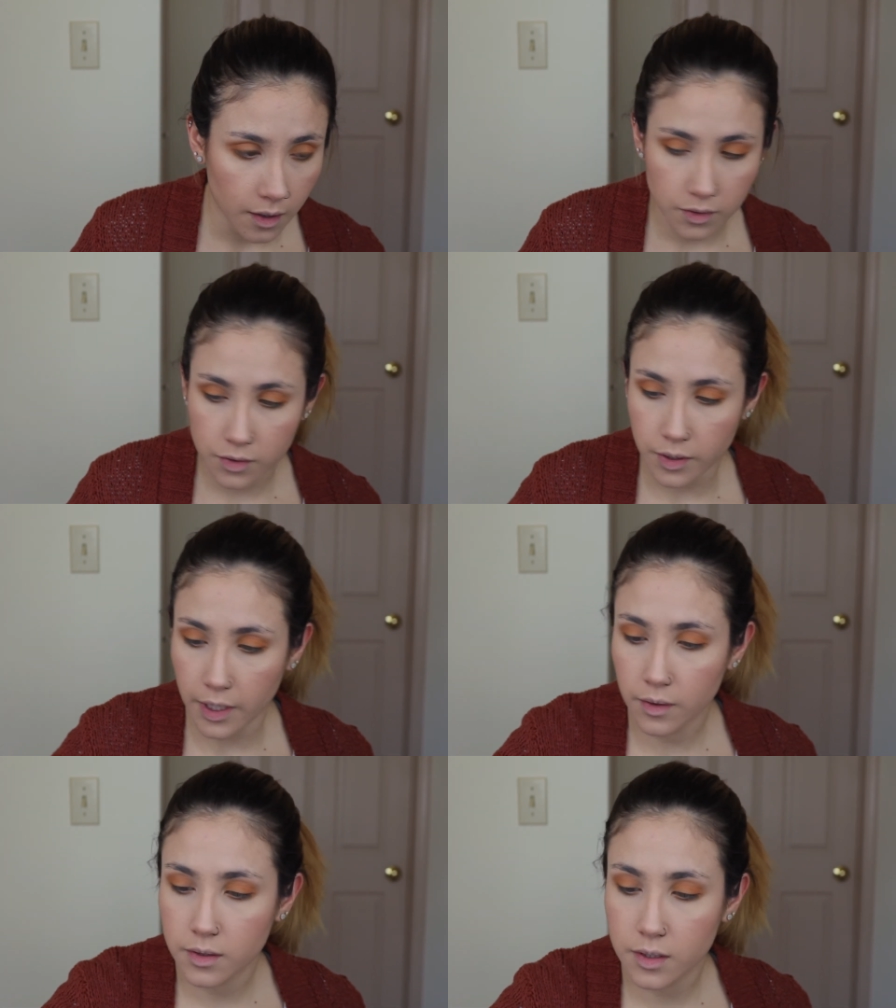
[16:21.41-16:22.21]
And to try
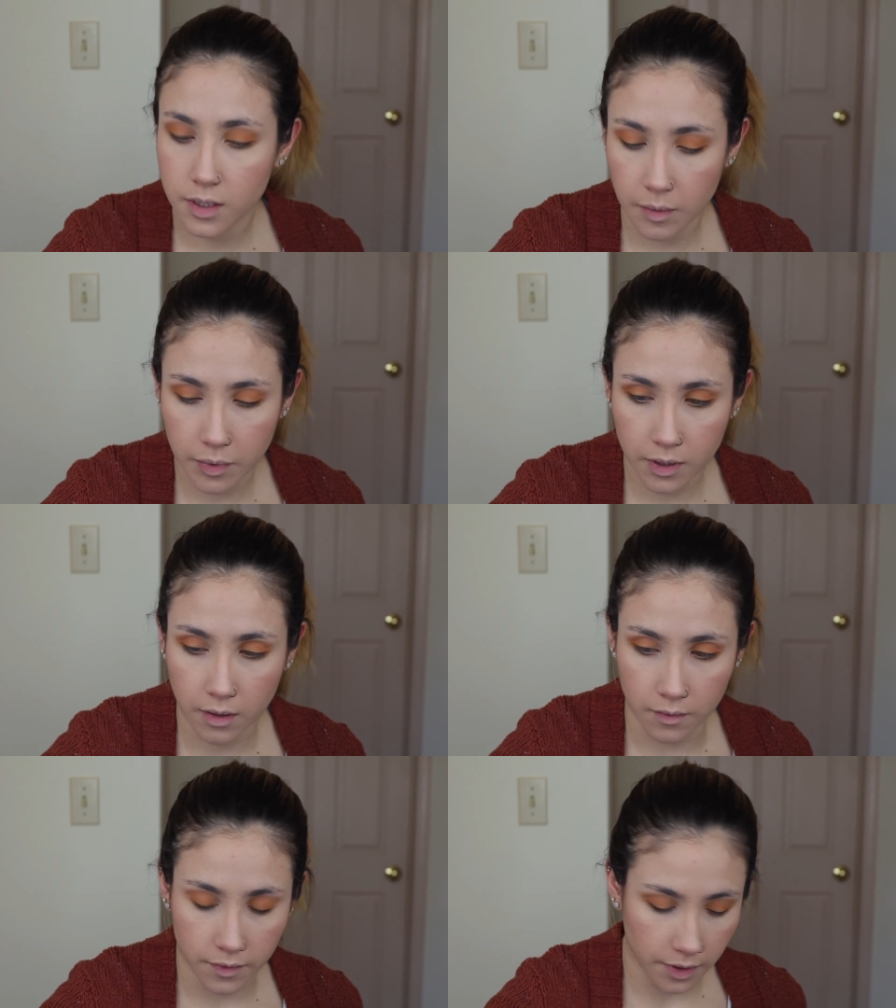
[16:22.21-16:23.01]
to deepen
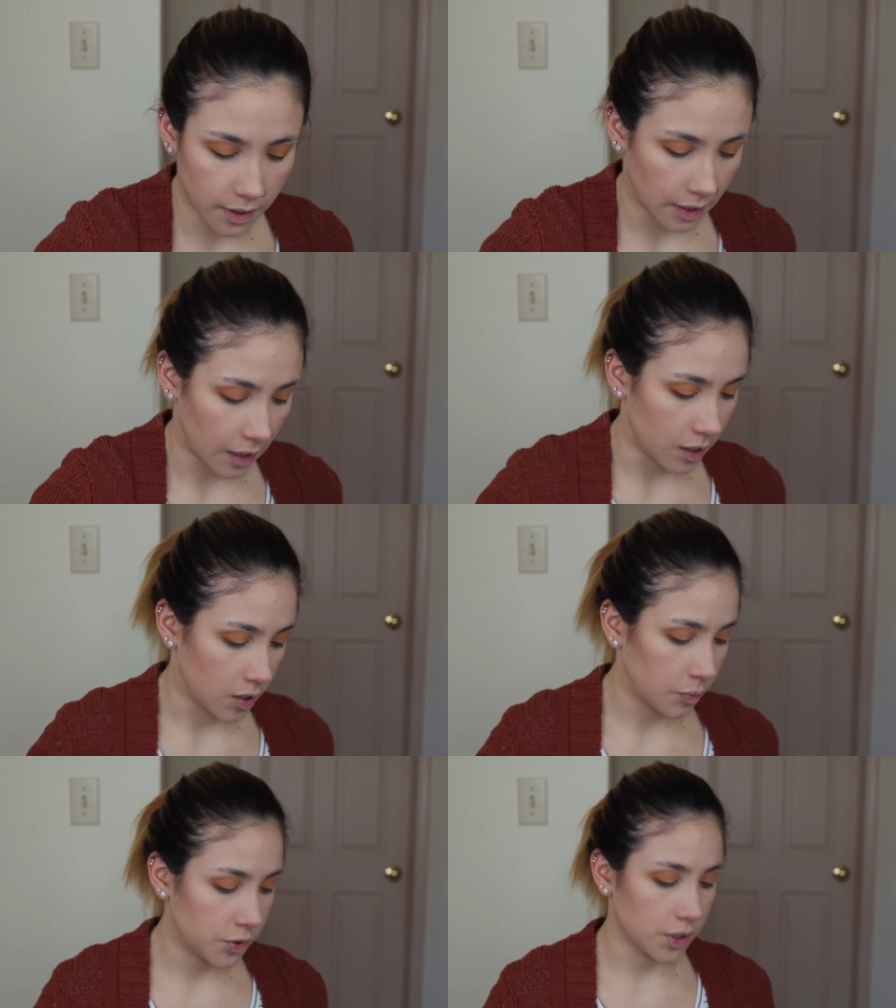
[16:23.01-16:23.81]
everything
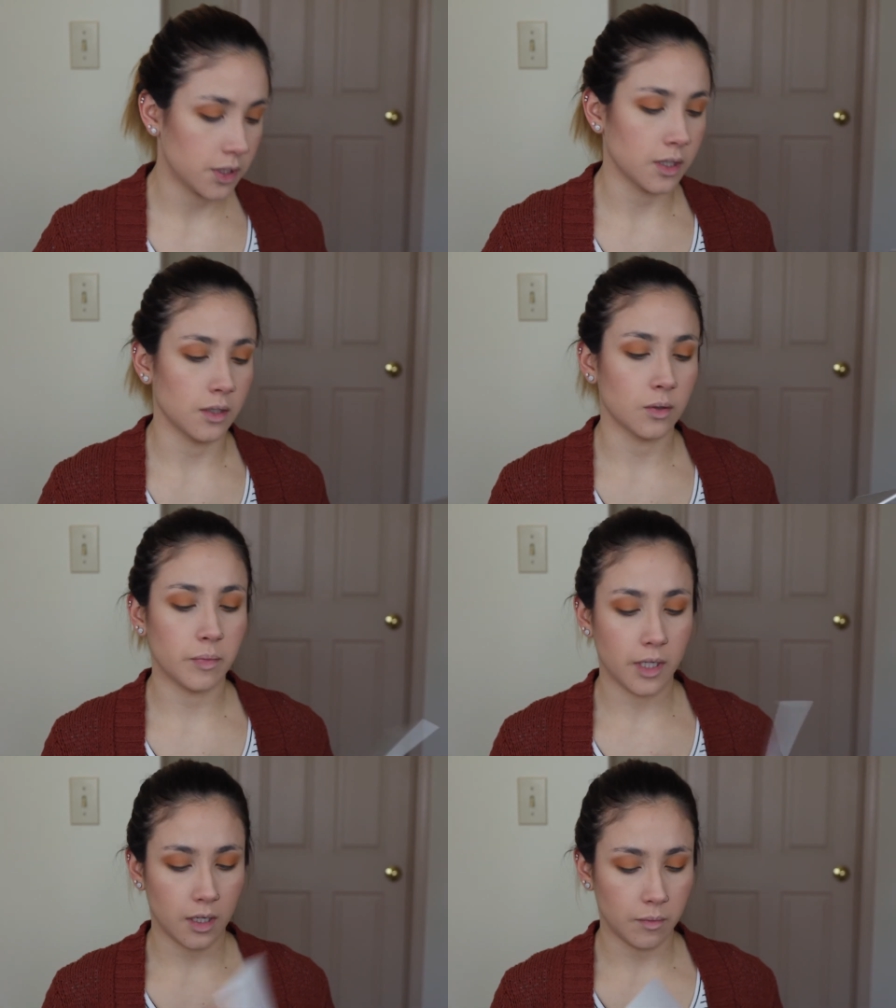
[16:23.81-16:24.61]
up just a little
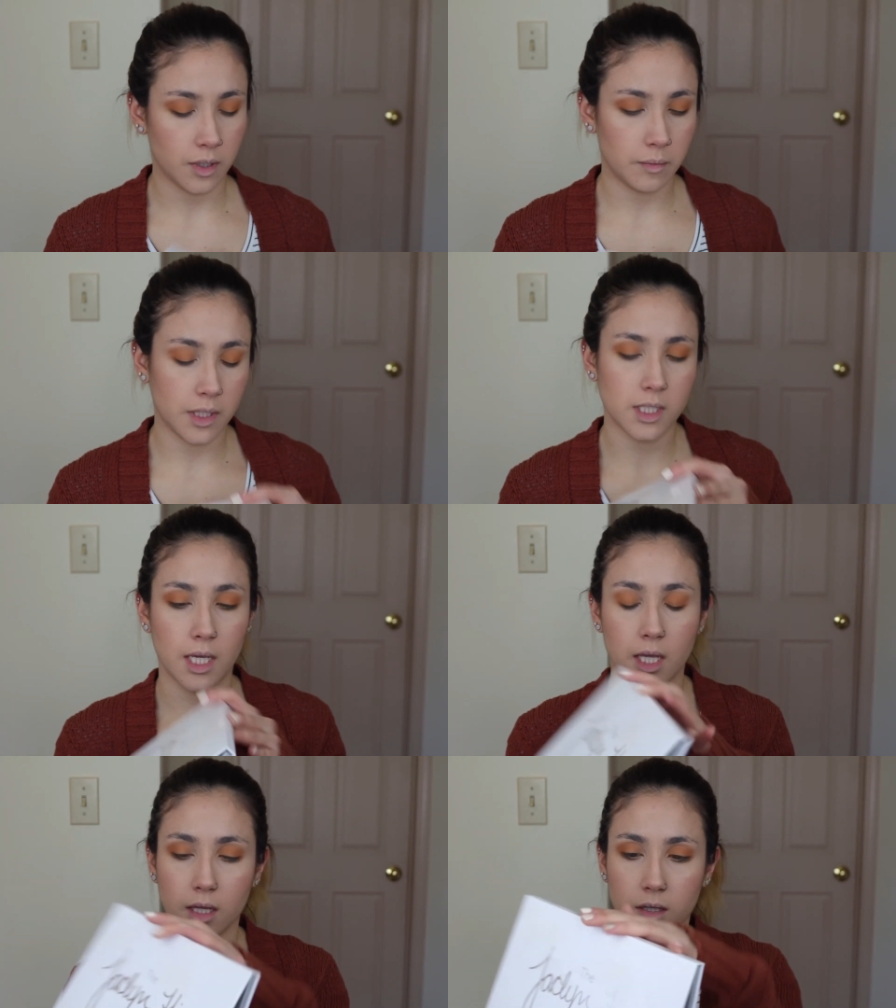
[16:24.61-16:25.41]
bit, I'm going to be
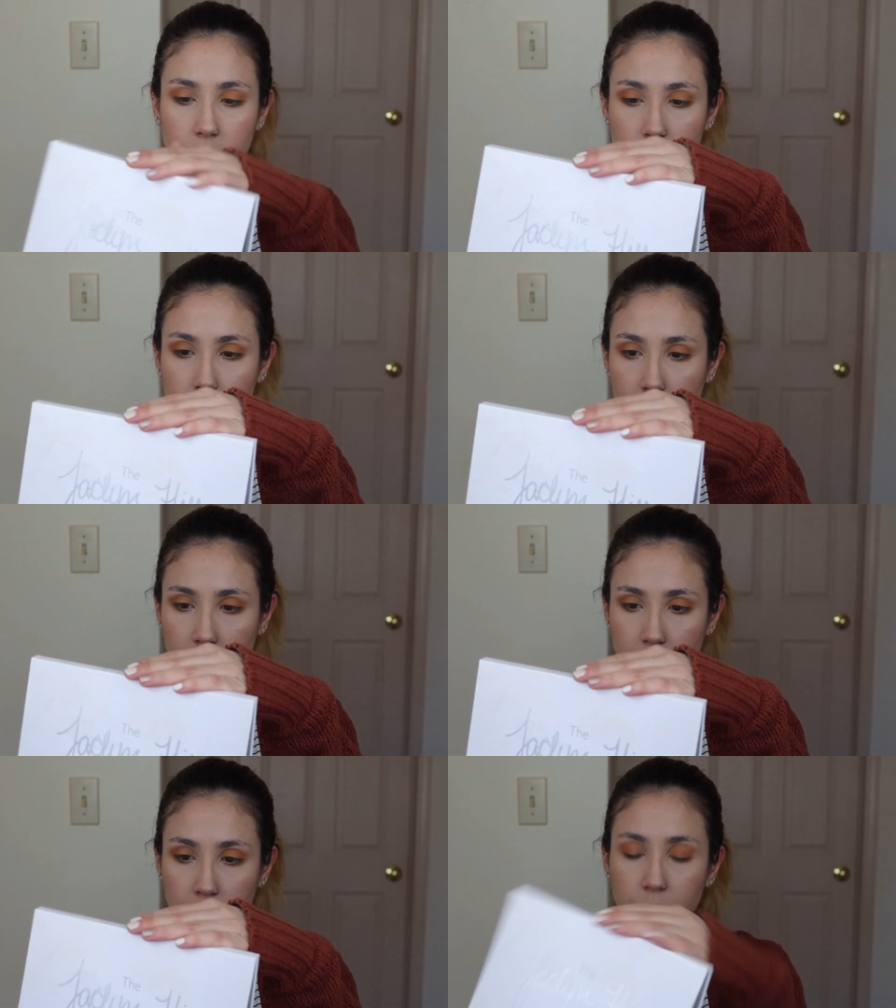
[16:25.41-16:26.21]
taking the
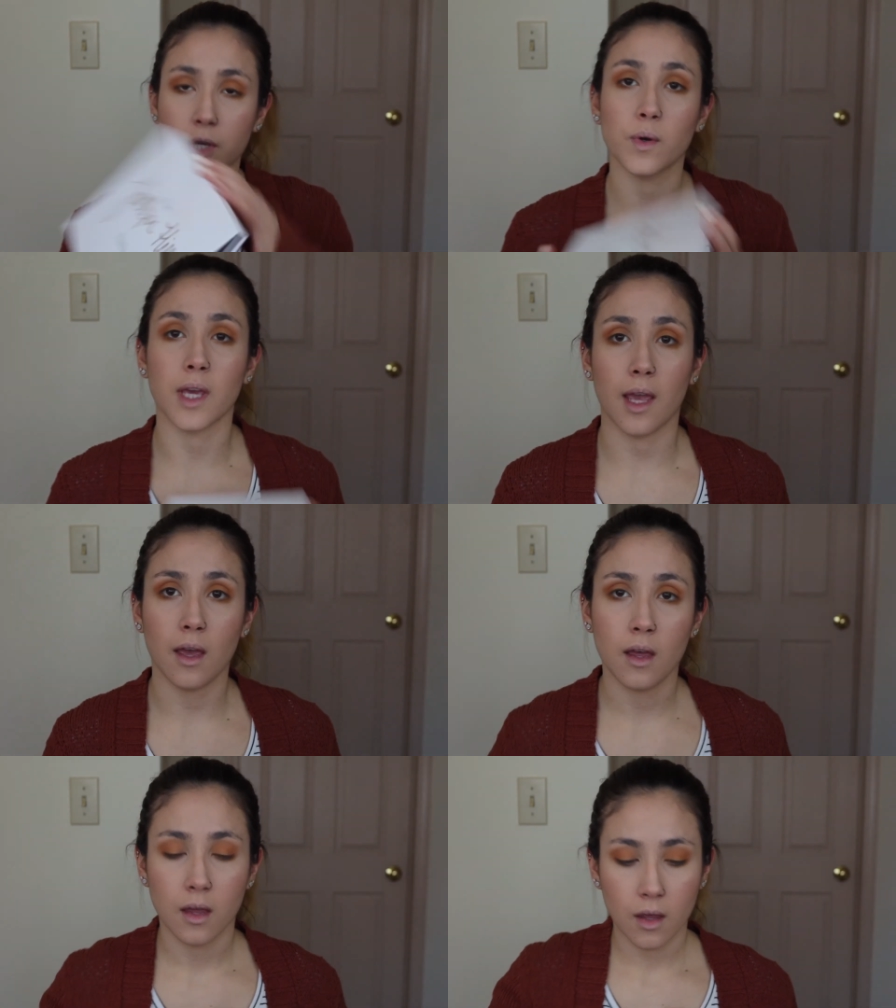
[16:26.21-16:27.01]
shade
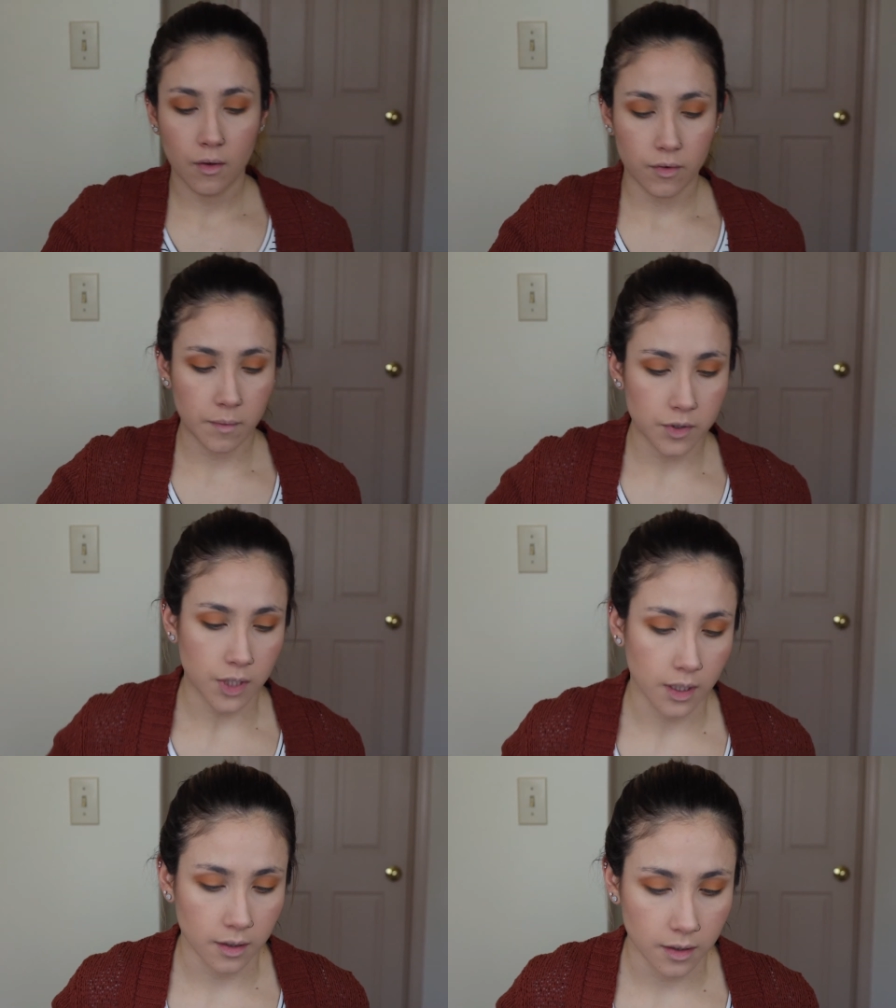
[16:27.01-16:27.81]
Pukey from the
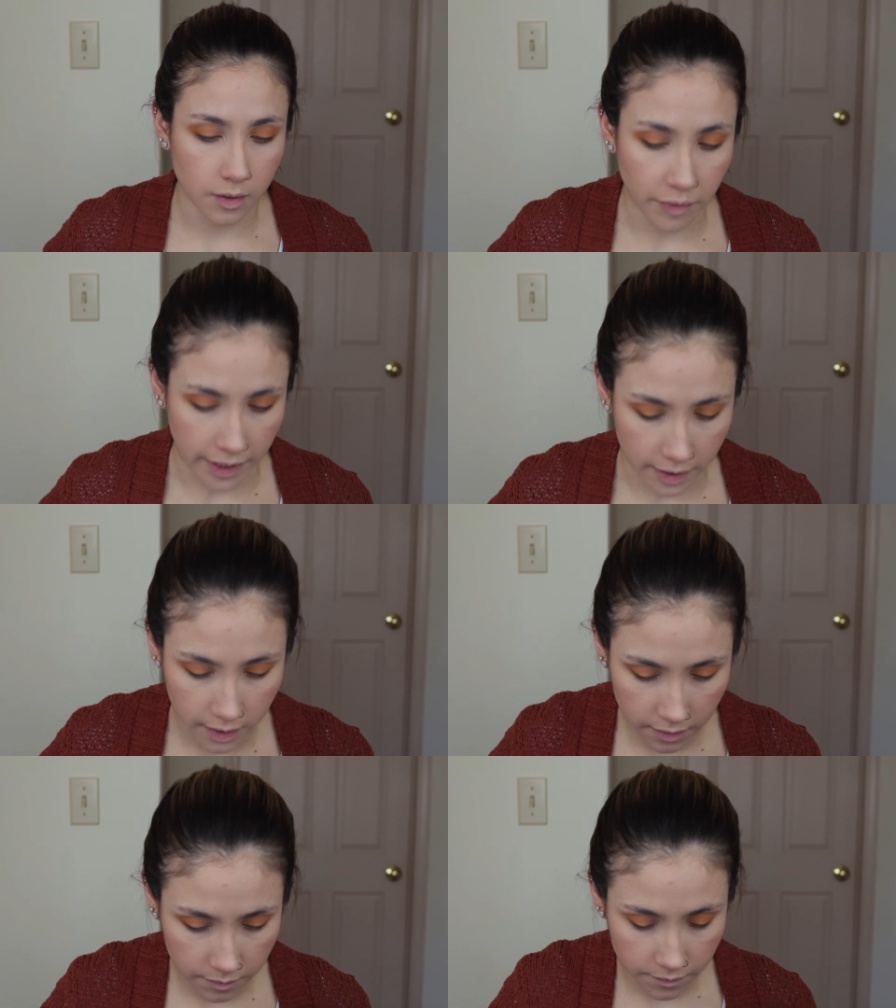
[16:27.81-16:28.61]
Jaclyn Hill palette.